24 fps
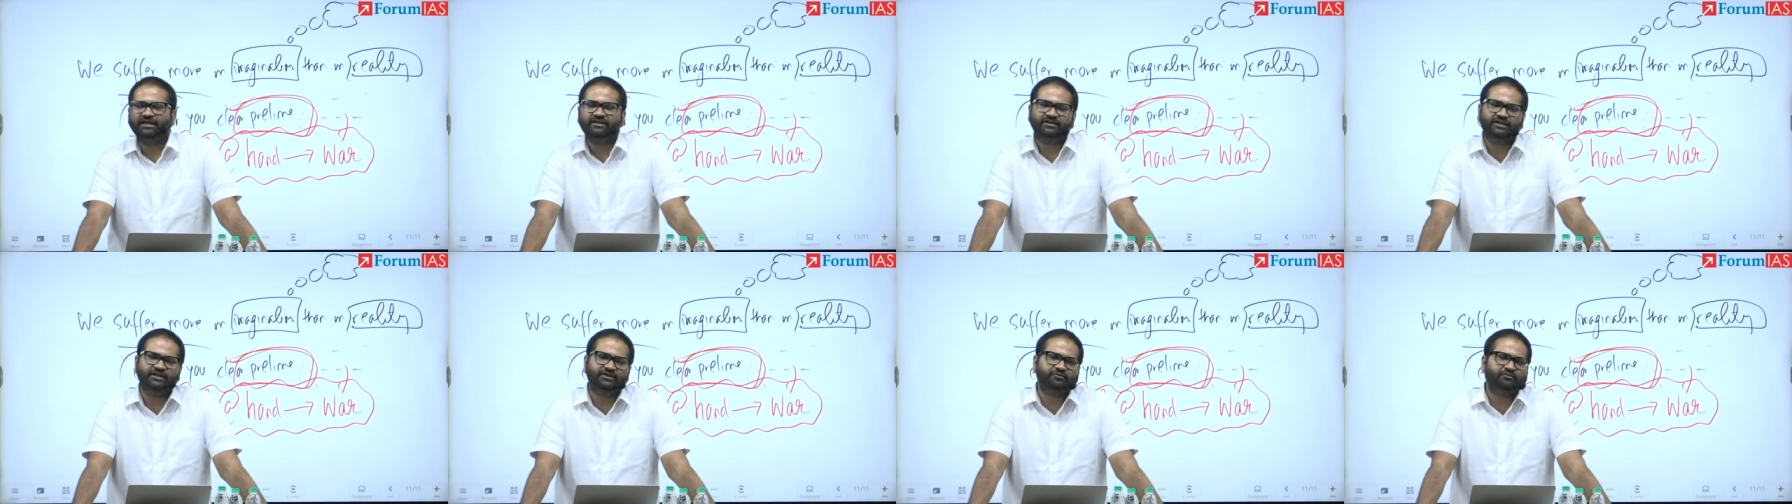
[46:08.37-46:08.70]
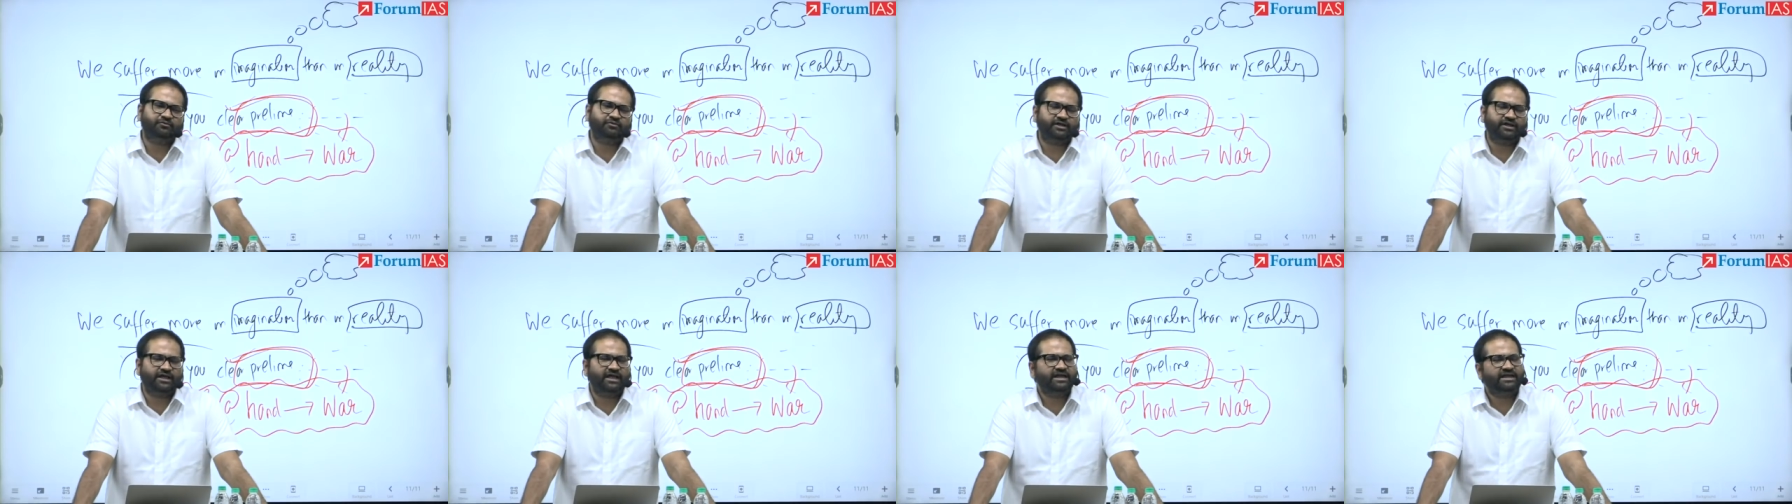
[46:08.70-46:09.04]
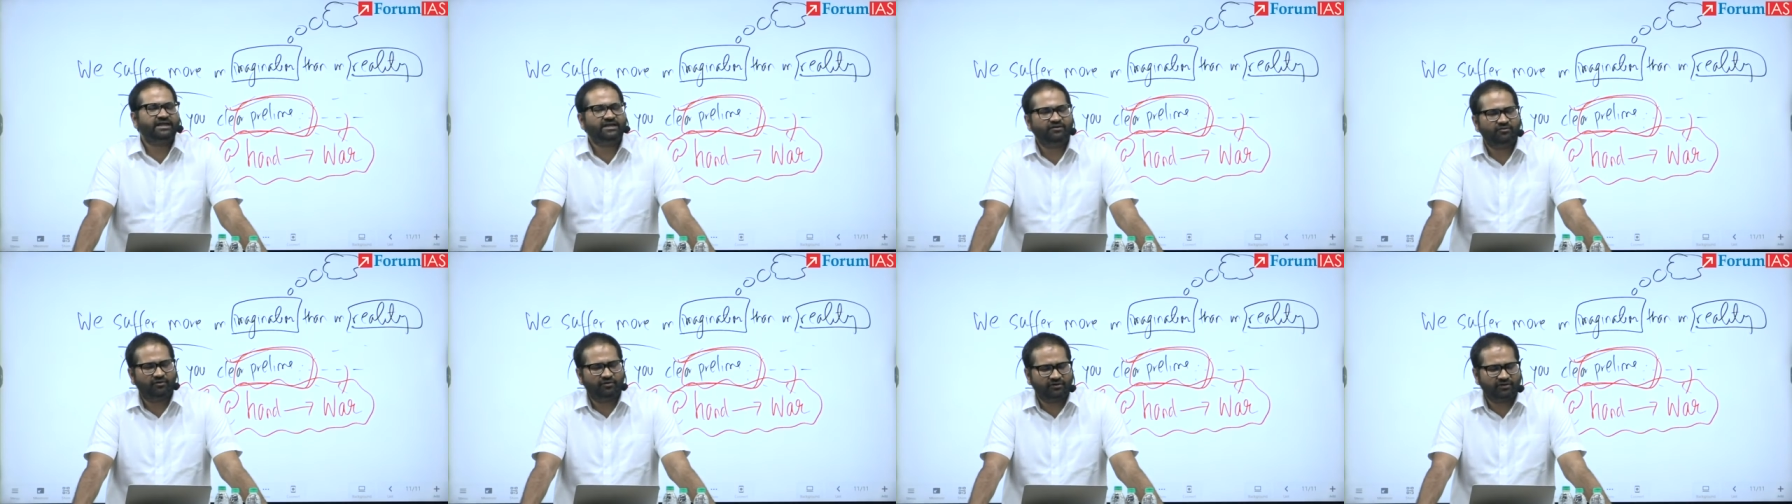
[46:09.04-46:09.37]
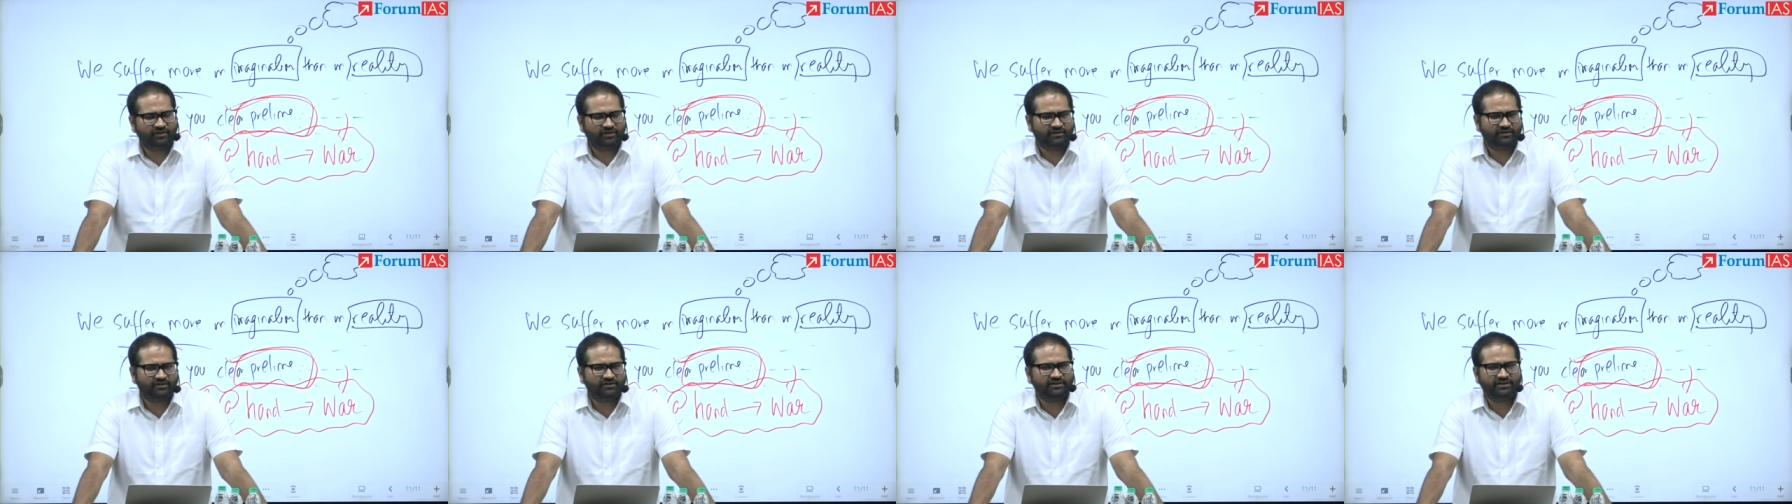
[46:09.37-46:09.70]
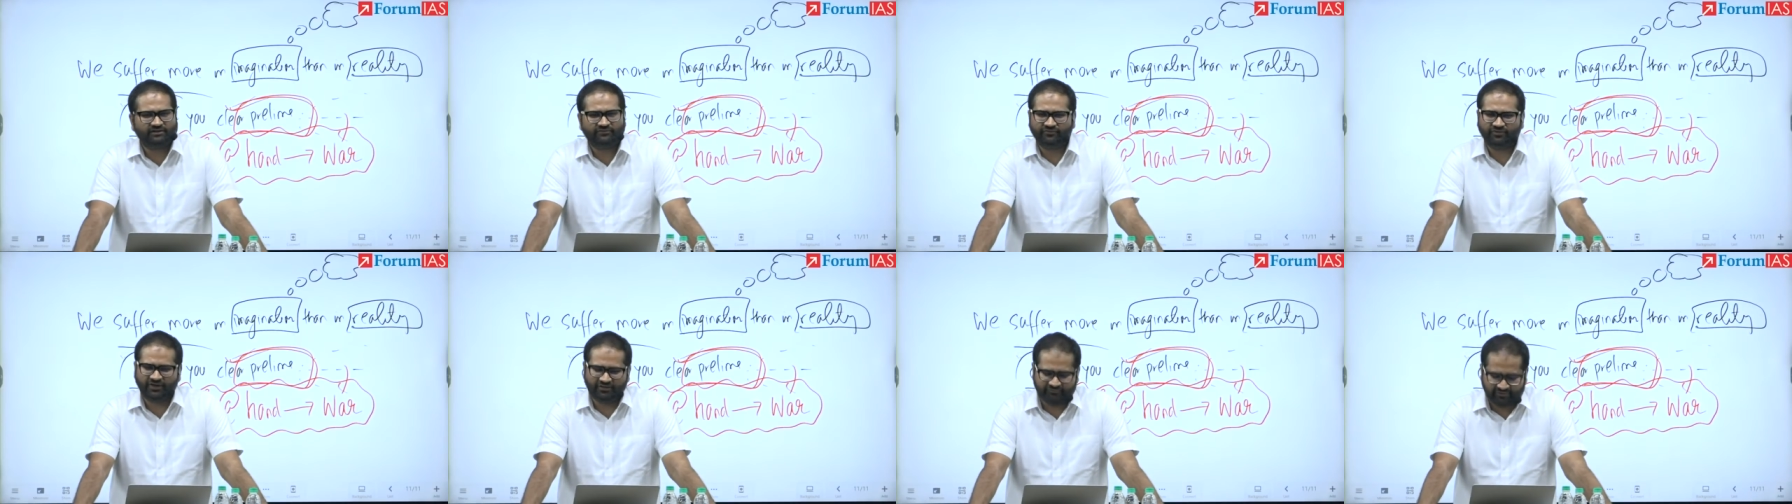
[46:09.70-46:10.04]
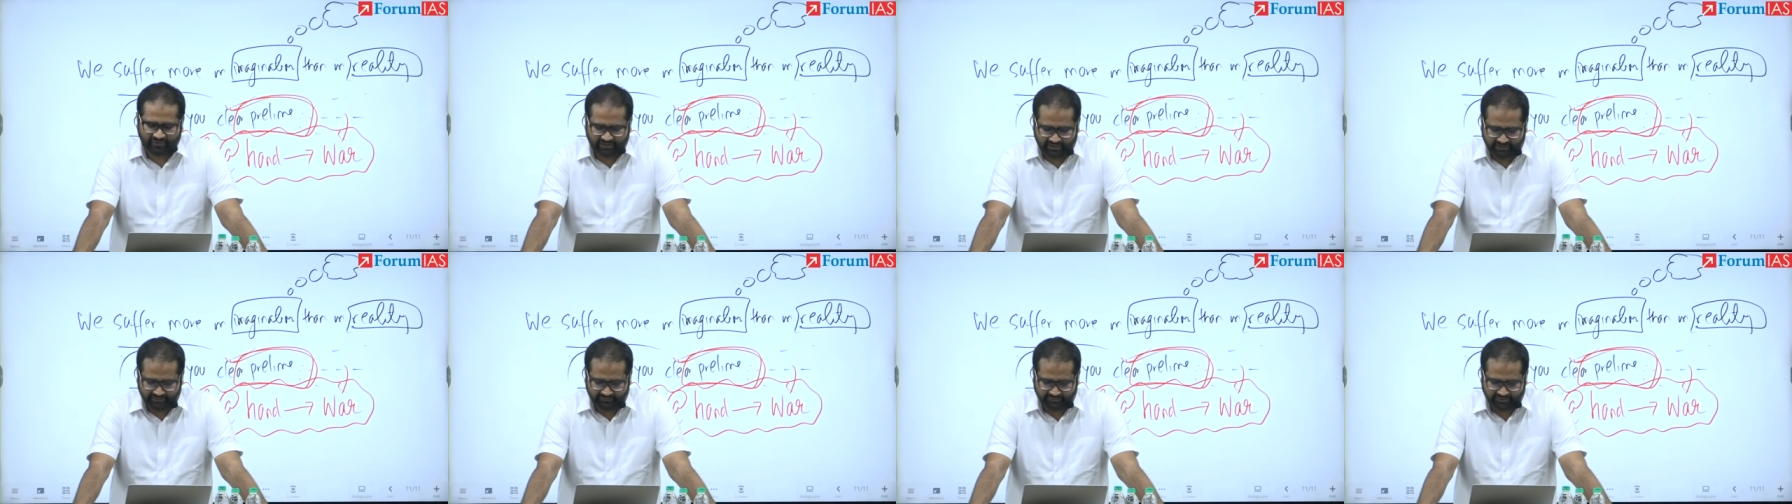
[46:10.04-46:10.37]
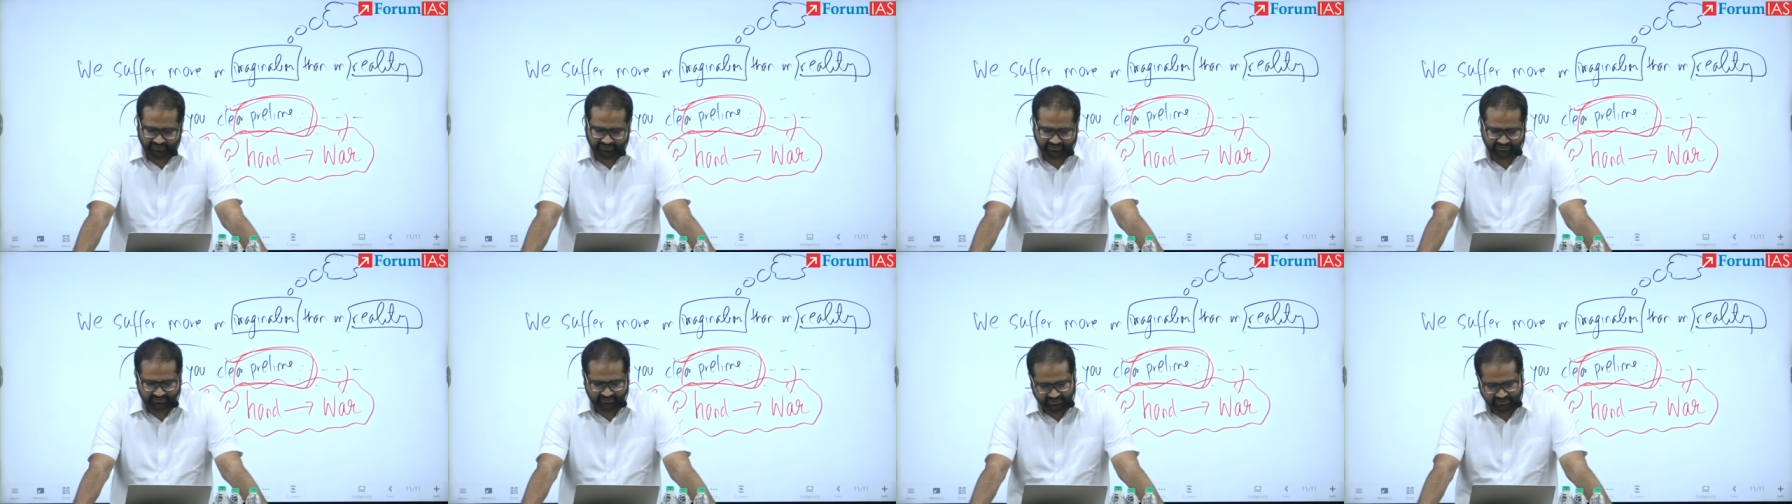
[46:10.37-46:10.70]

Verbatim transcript: they don't any longer, they evaluate.